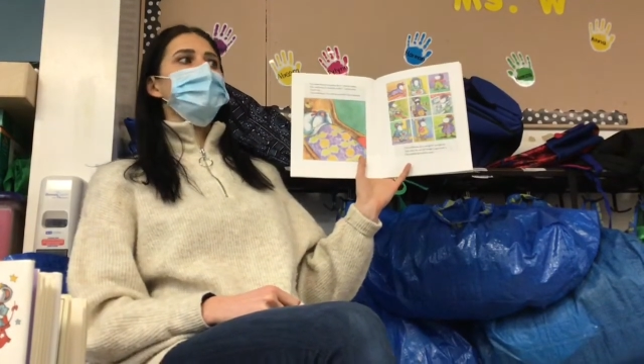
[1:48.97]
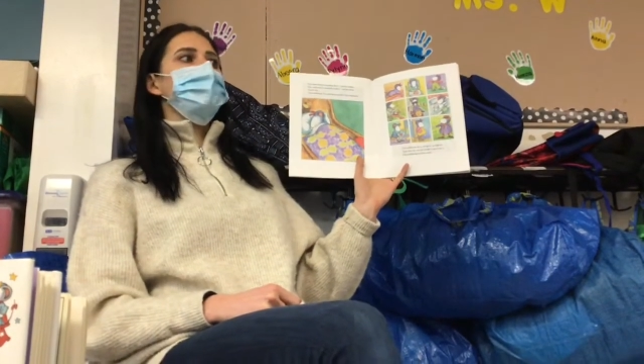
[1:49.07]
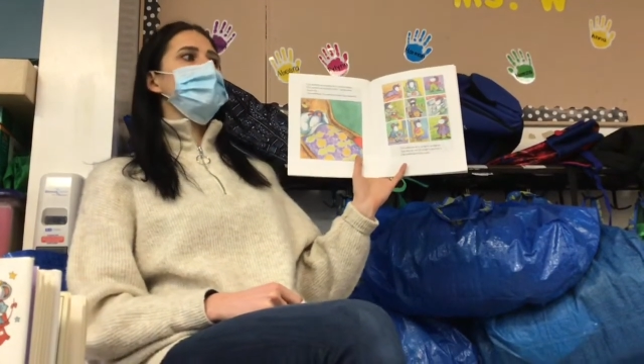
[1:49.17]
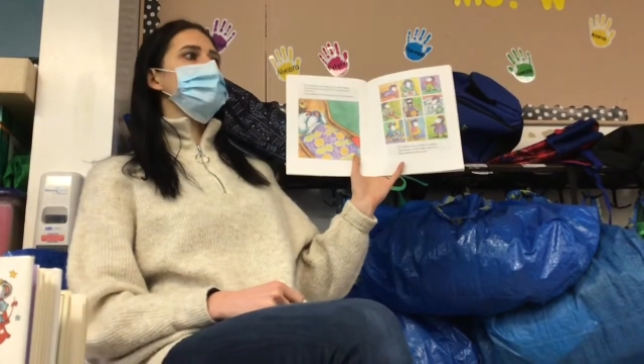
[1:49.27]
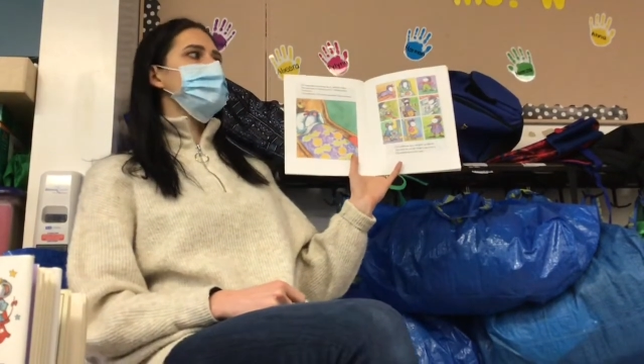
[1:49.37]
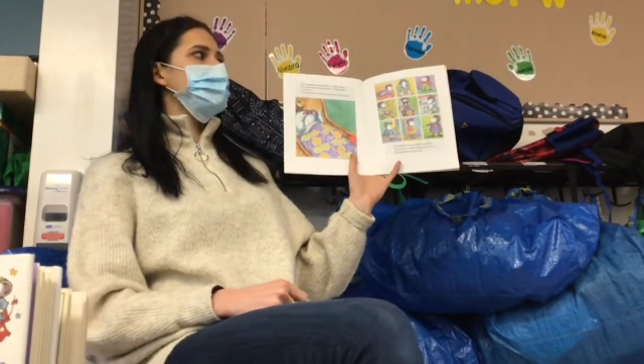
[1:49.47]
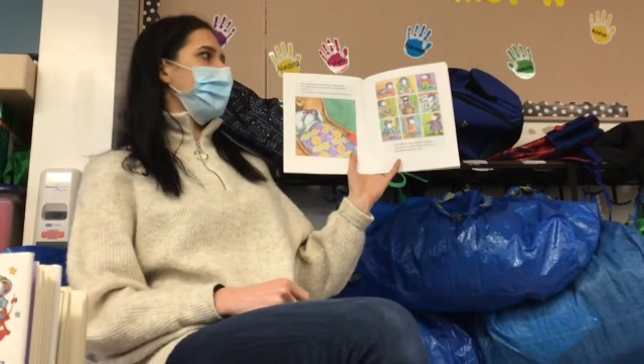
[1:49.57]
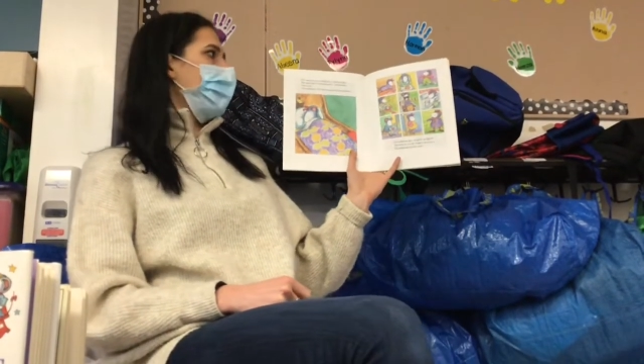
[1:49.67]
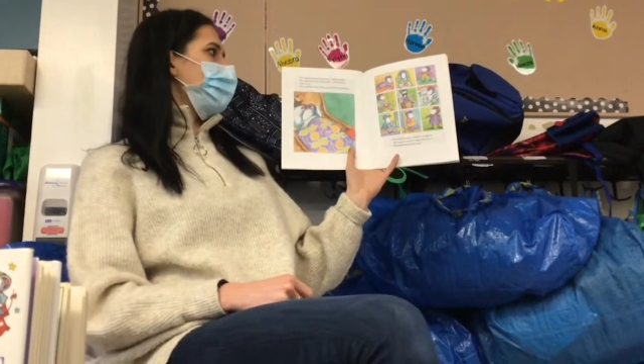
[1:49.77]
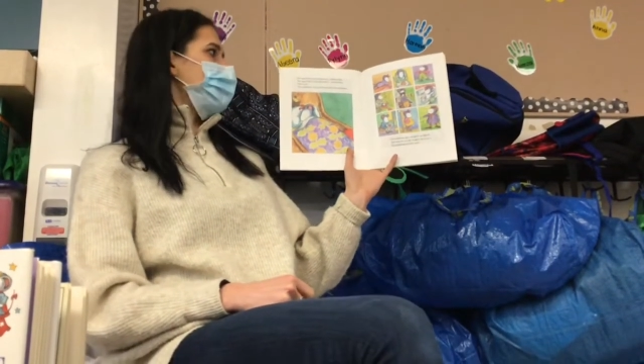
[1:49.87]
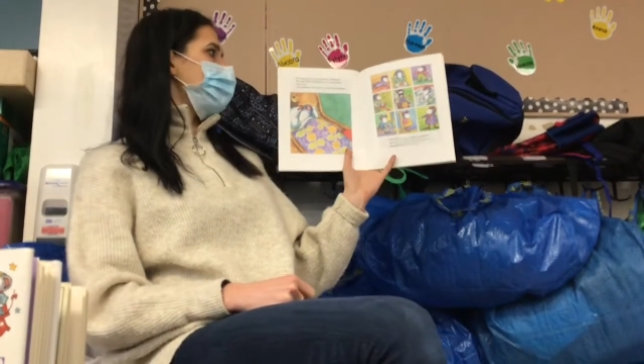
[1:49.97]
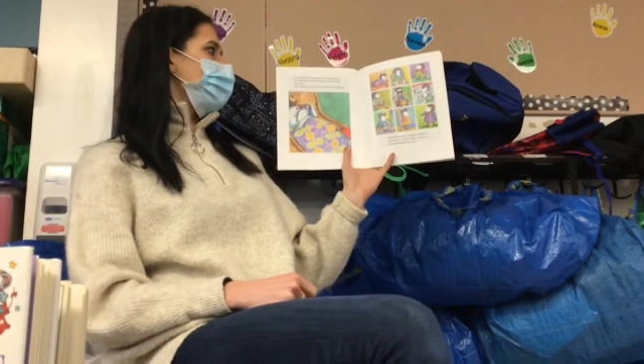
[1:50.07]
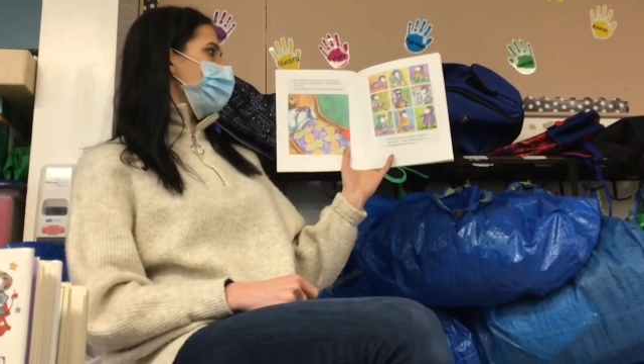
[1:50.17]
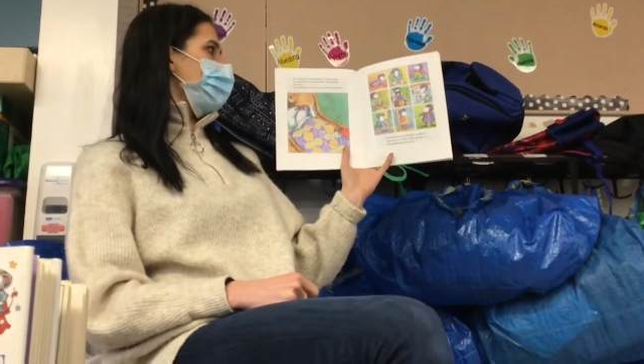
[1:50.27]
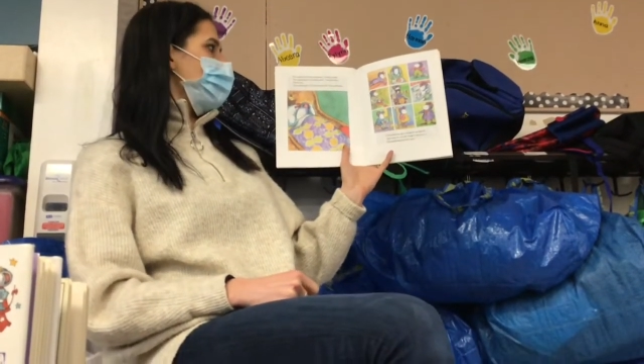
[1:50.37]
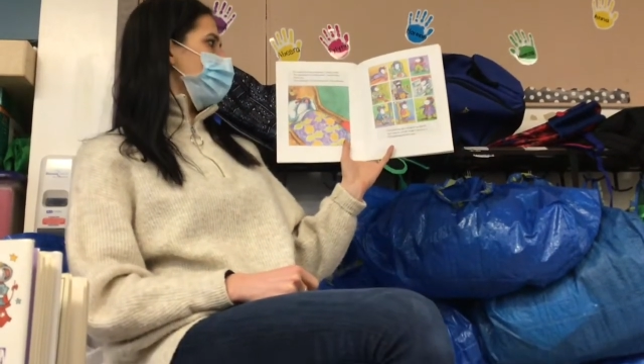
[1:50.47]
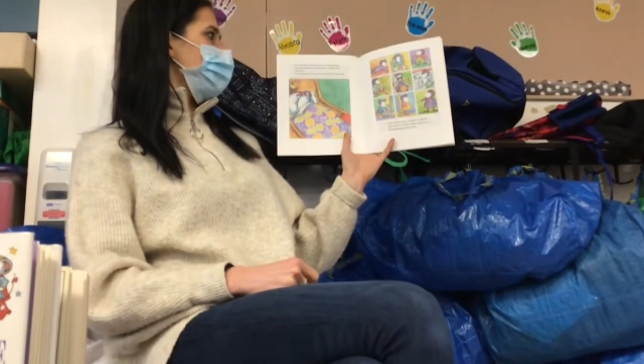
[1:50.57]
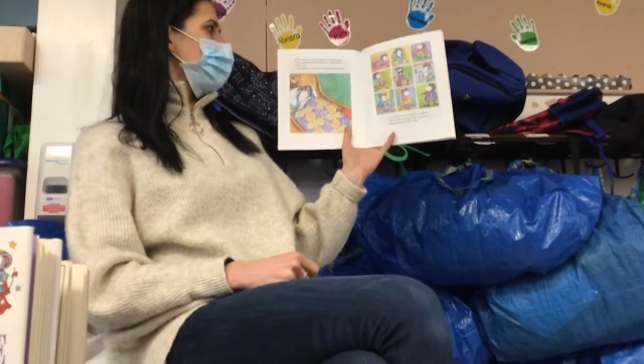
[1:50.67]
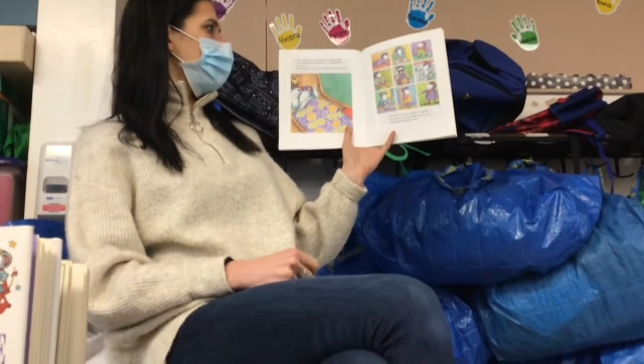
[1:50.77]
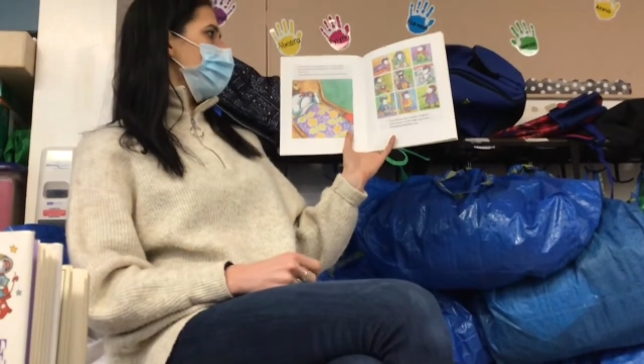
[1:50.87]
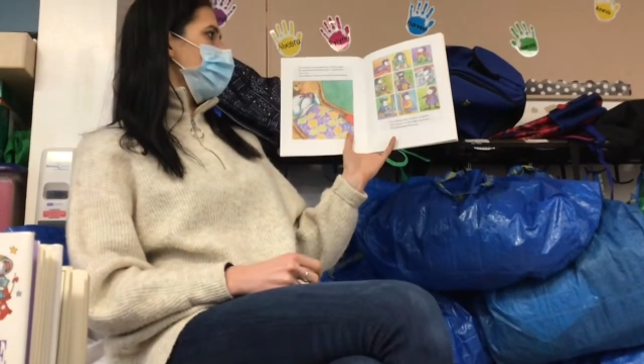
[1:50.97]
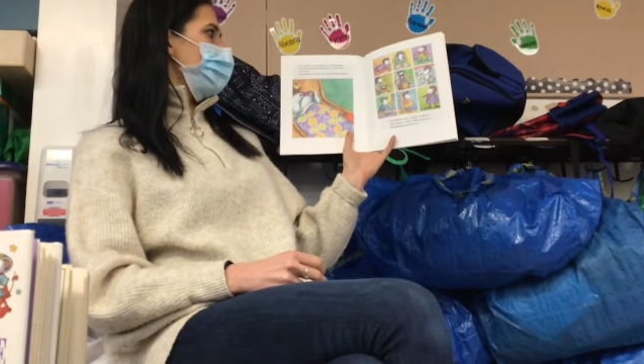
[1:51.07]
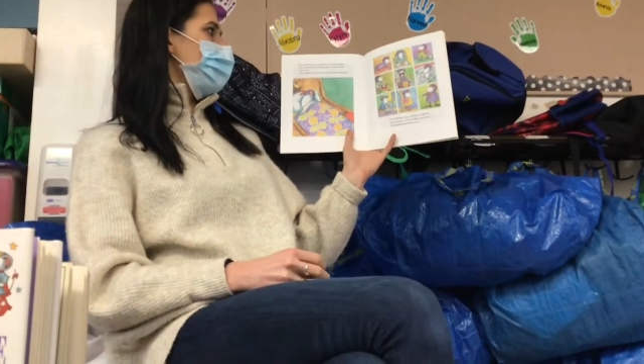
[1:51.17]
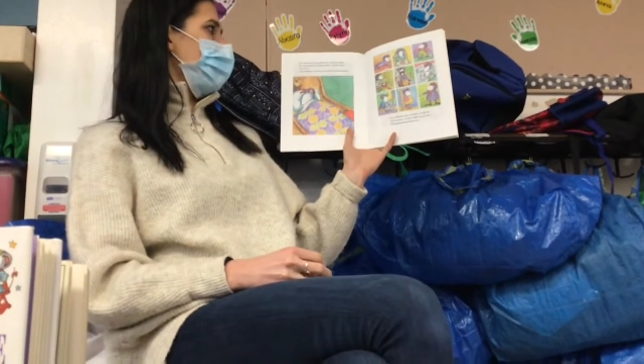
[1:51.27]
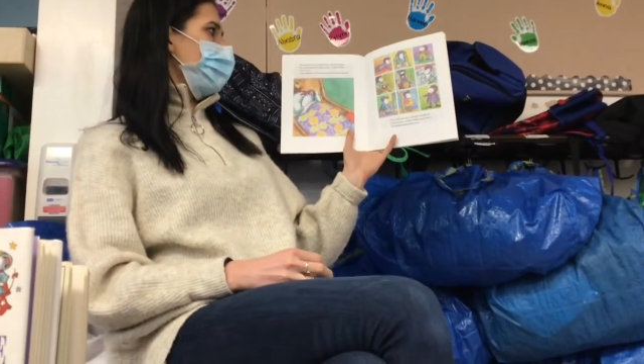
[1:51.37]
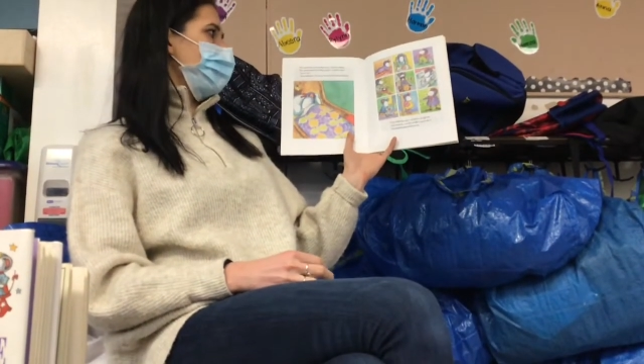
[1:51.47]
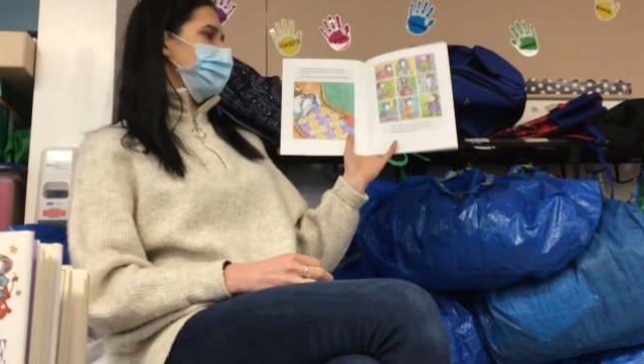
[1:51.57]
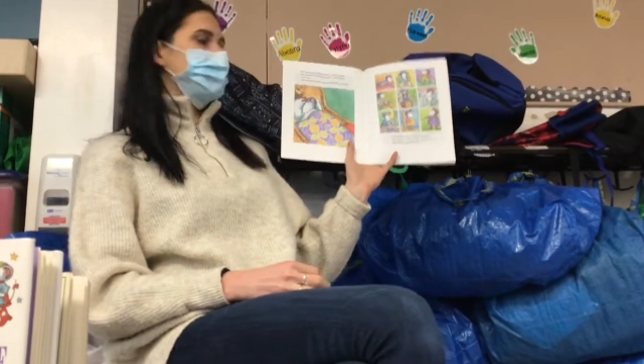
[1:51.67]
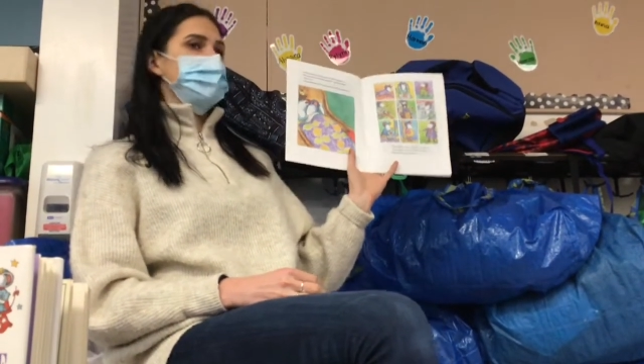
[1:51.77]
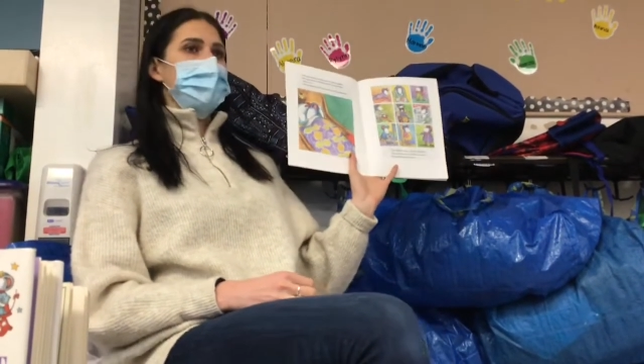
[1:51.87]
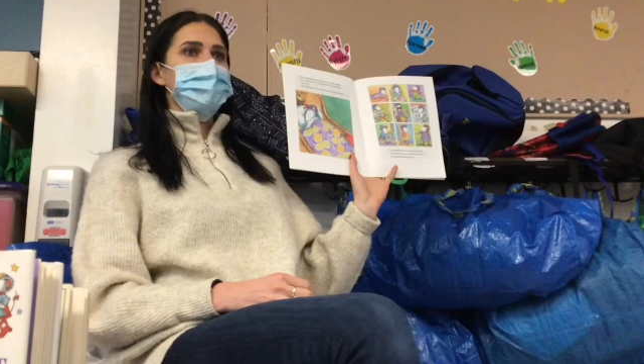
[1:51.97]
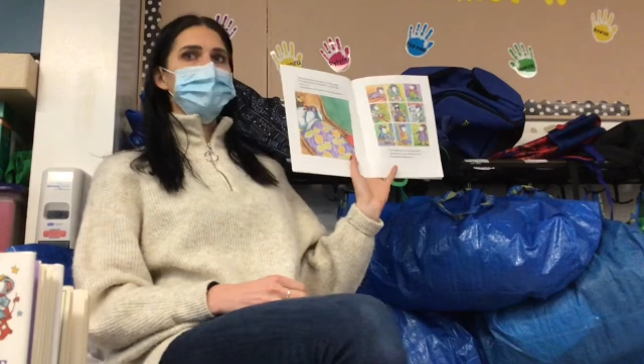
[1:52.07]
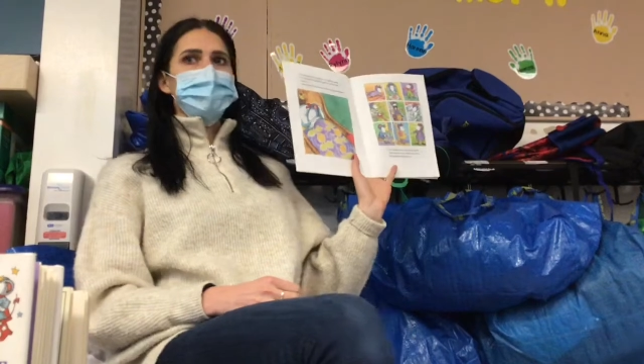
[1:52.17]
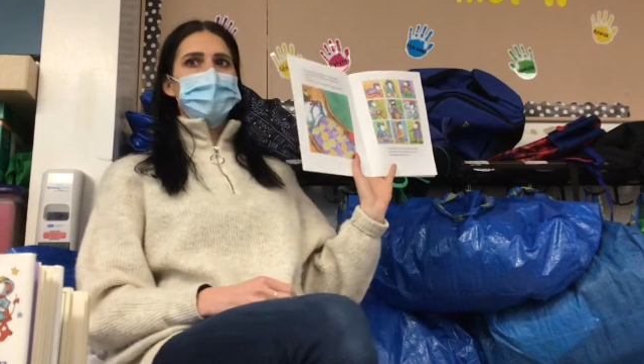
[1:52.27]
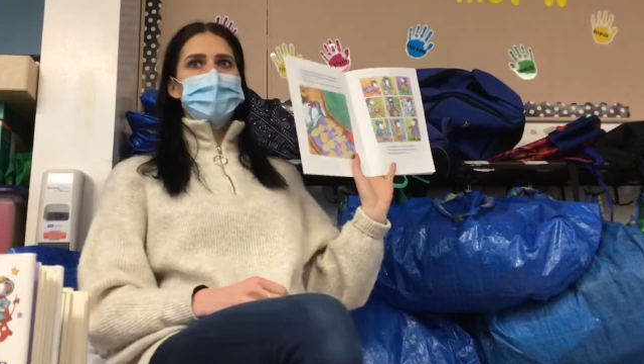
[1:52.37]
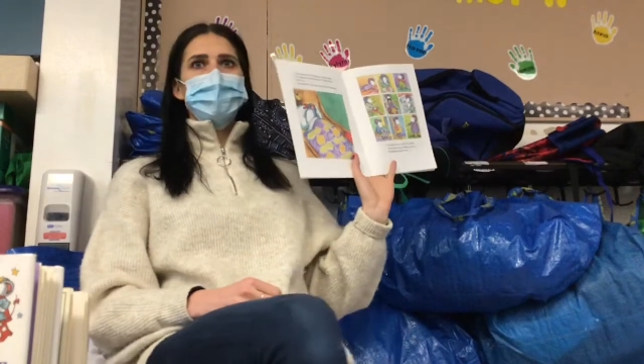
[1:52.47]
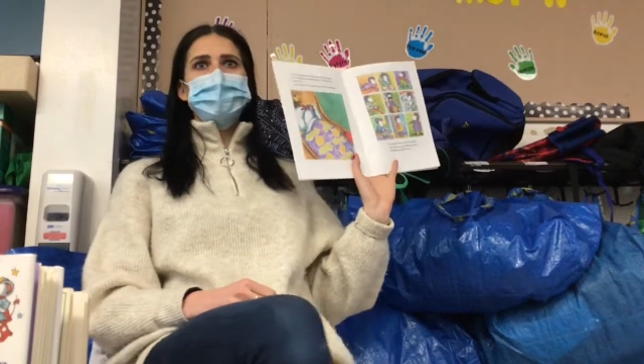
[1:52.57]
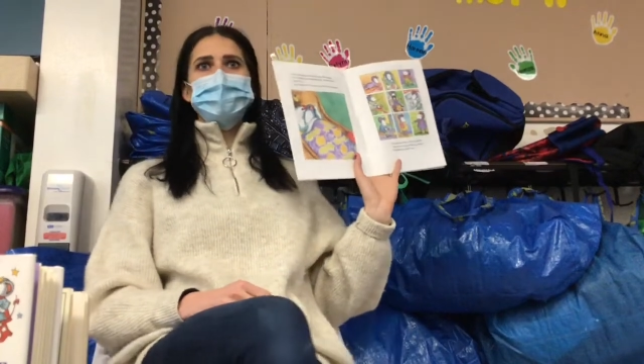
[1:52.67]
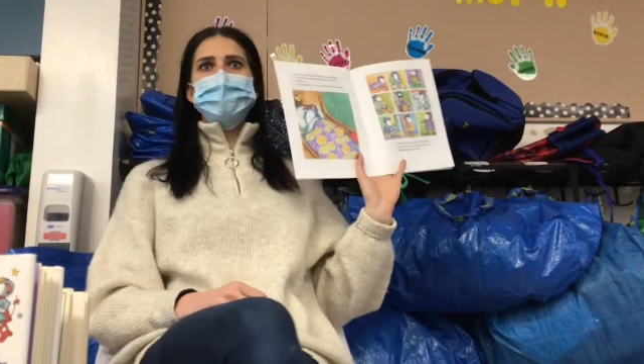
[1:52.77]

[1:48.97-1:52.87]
Chrysanthemum. Her parents named her